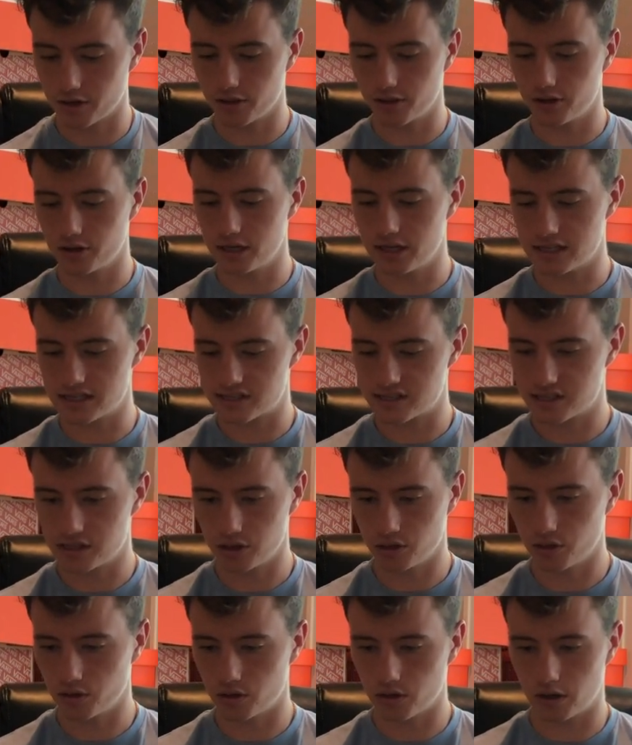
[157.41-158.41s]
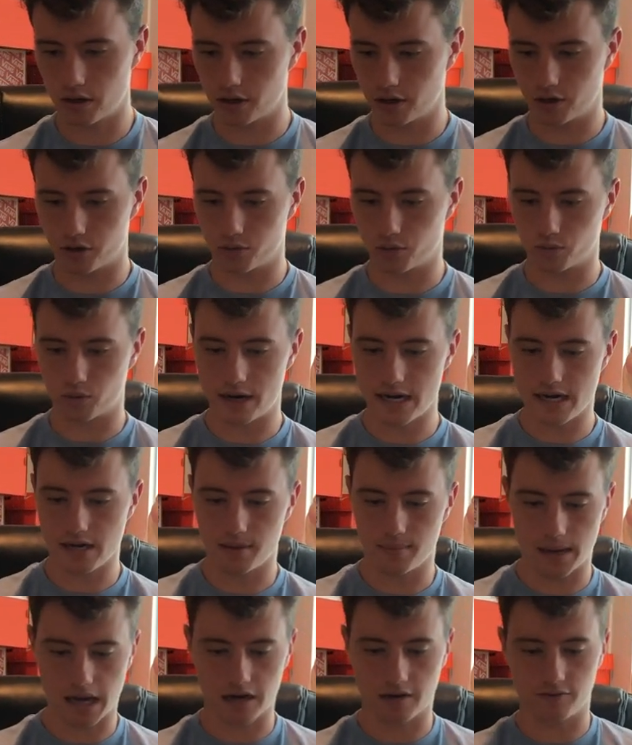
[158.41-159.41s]
There is still a great
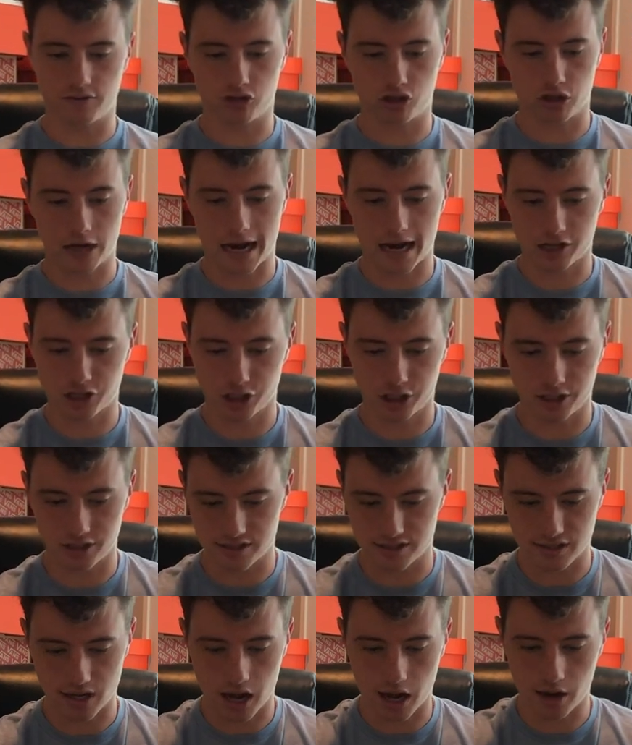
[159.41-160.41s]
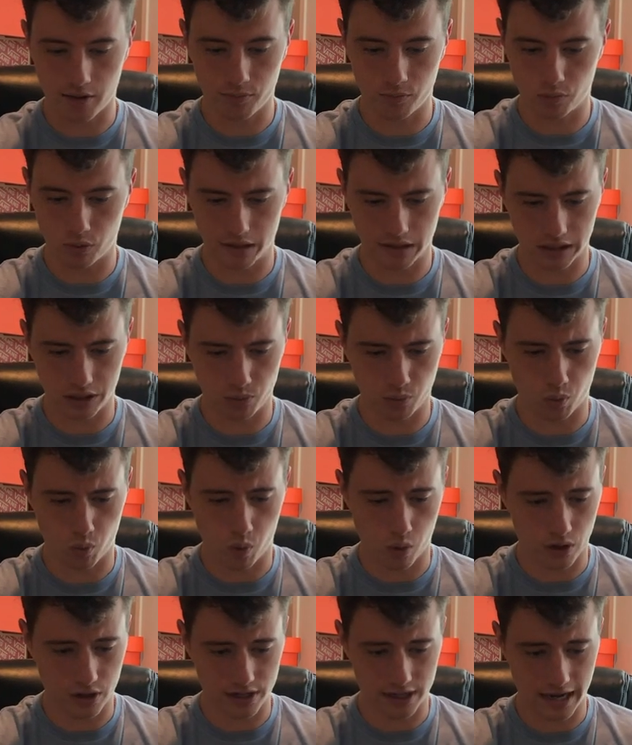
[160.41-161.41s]
amount of traction. It's not really
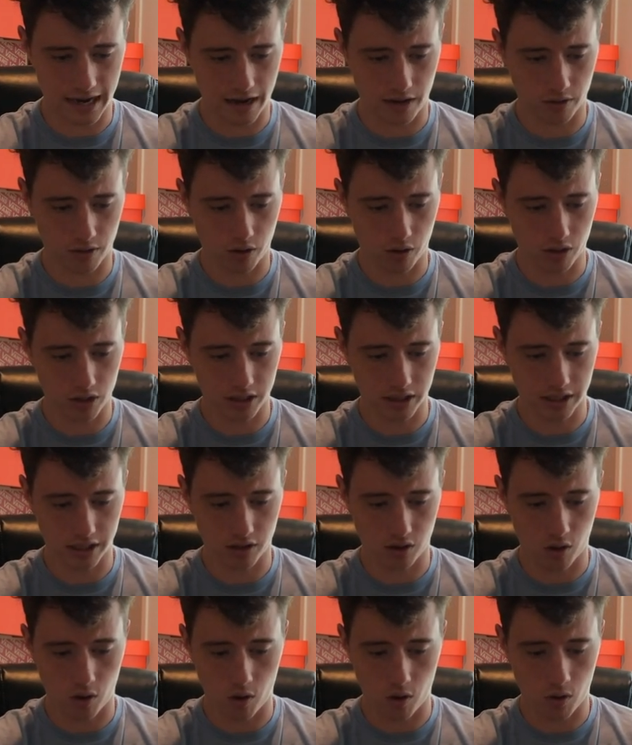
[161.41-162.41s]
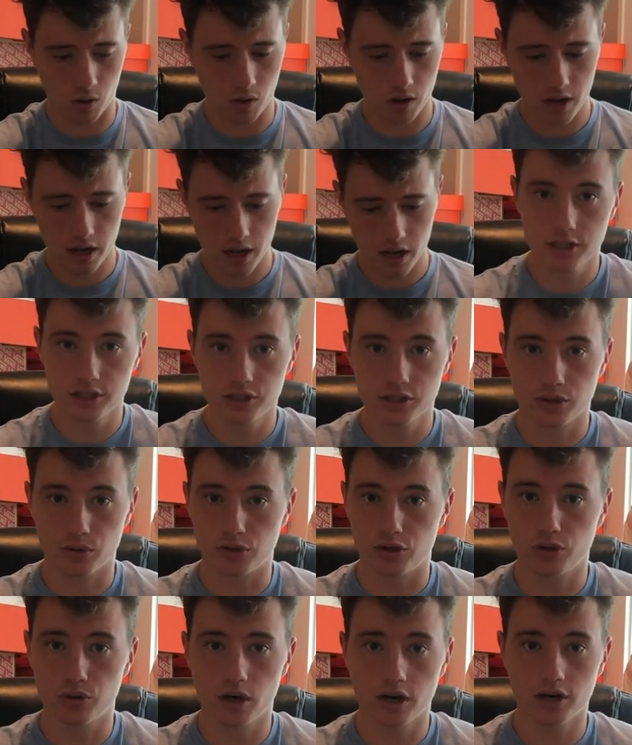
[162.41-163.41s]
worn down hardly at all. So
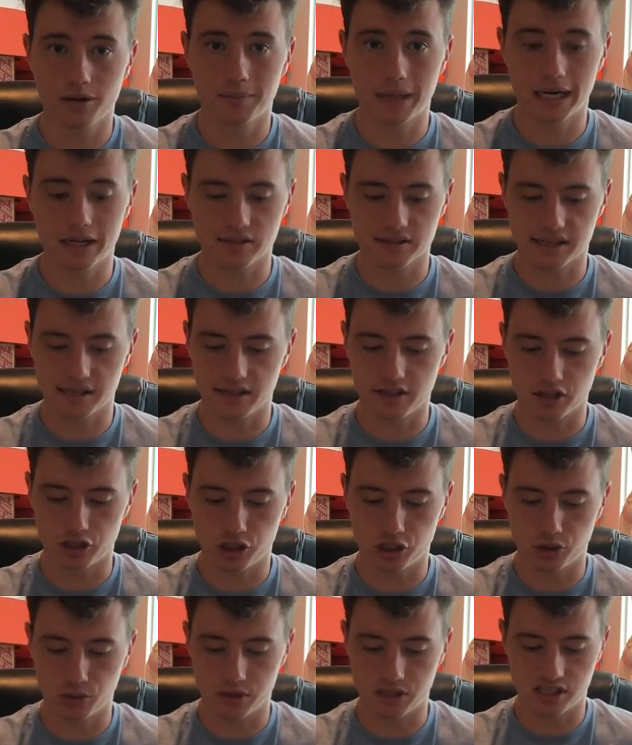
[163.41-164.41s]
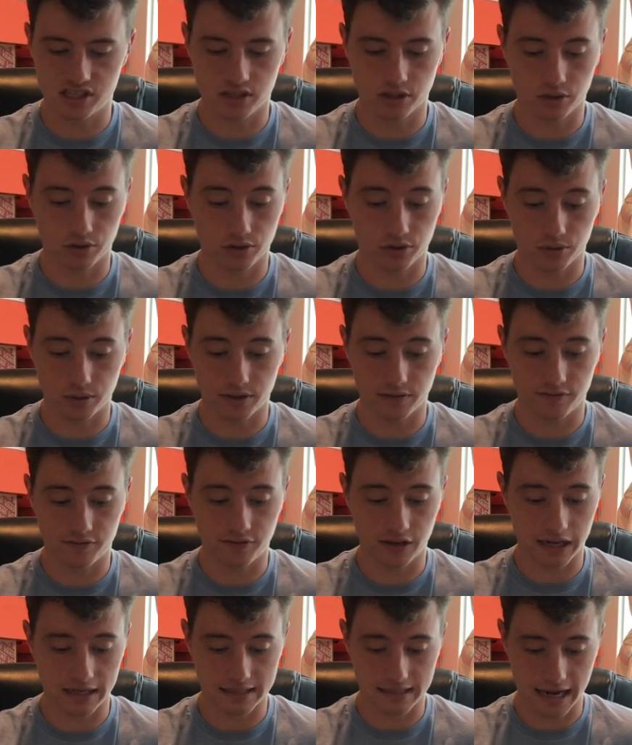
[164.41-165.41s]
200 miles in, the shoe is still doing
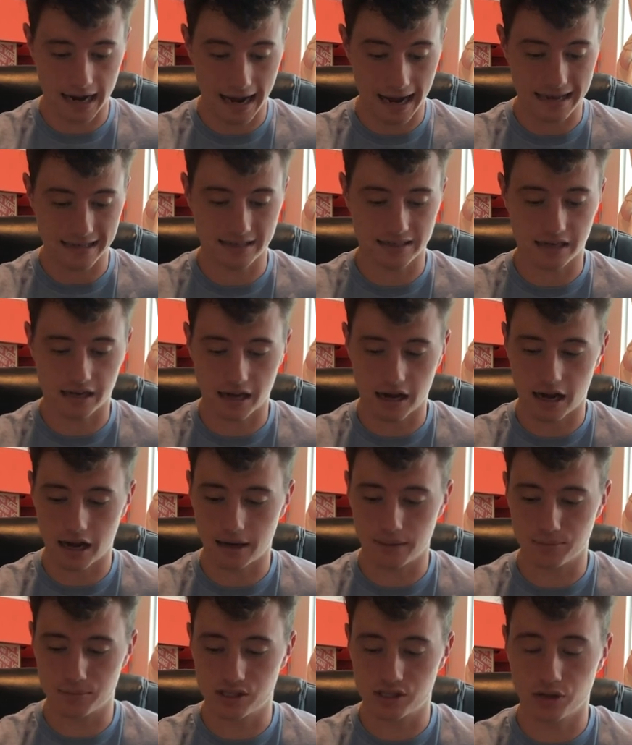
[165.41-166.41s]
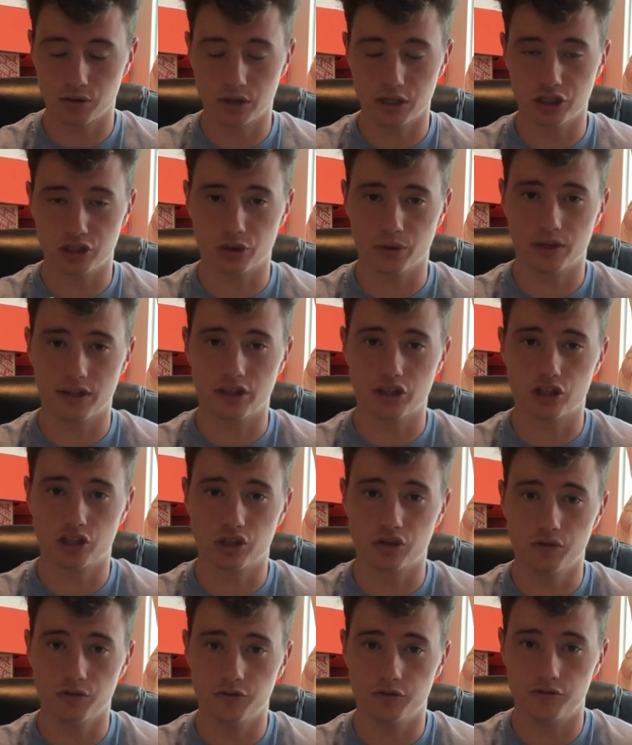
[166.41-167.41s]
fantastic. I'm still enjoying the
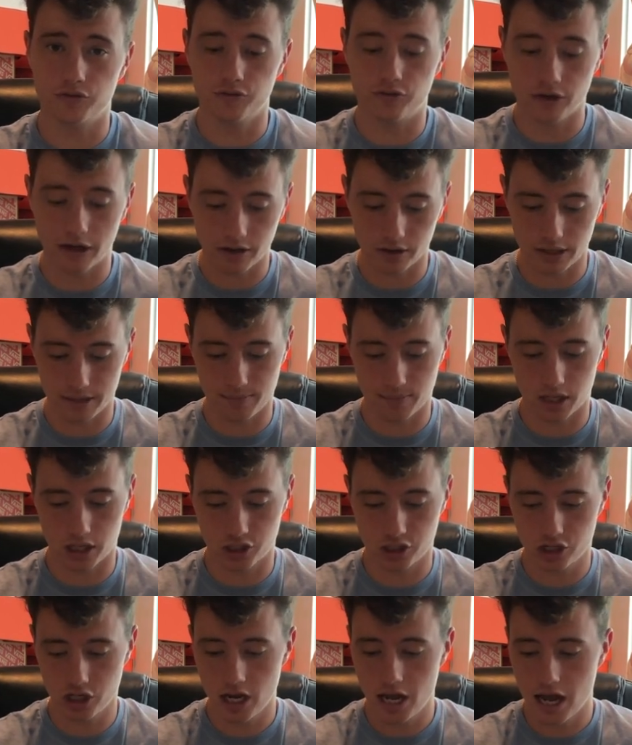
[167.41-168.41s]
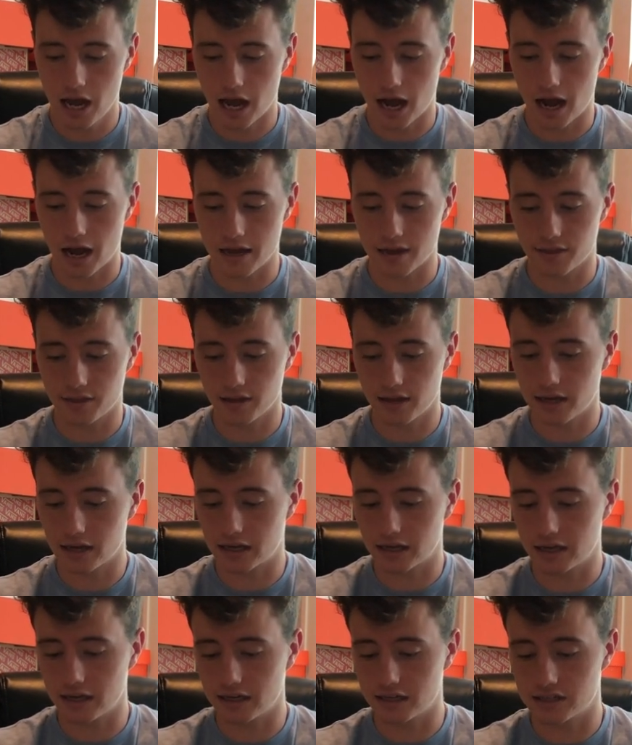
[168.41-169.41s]
shoe very much. I think
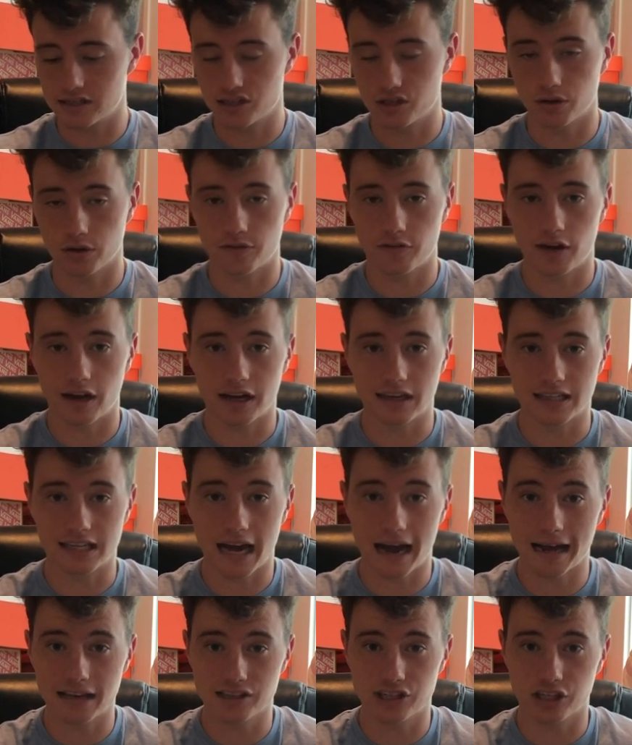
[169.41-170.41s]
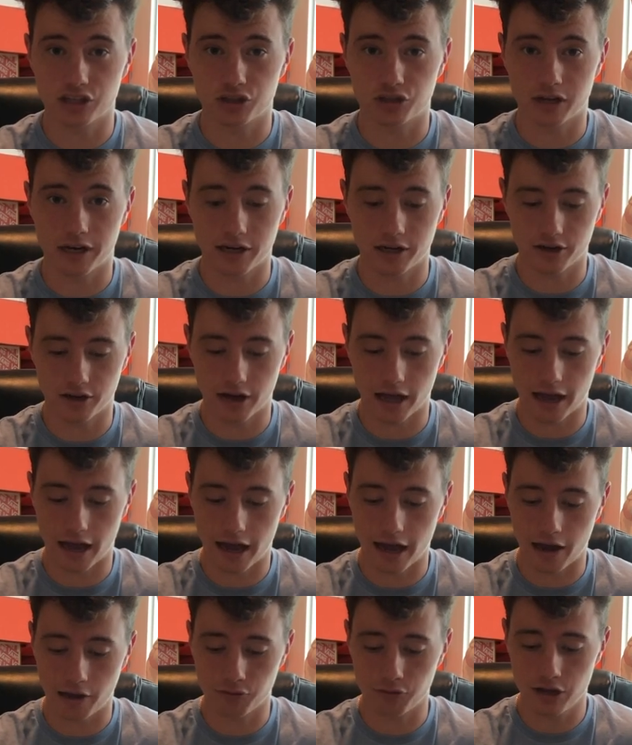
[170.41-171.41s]
it is still a fantastic trainer to
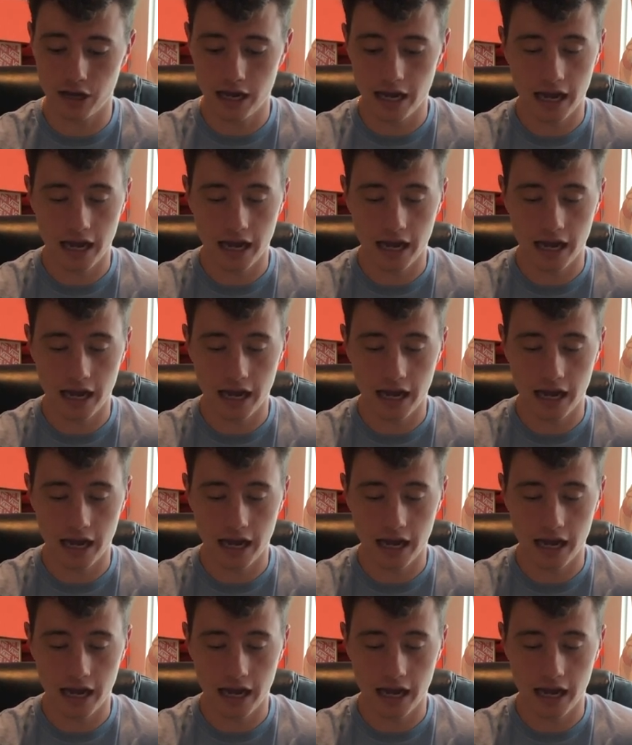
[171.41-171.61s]
have.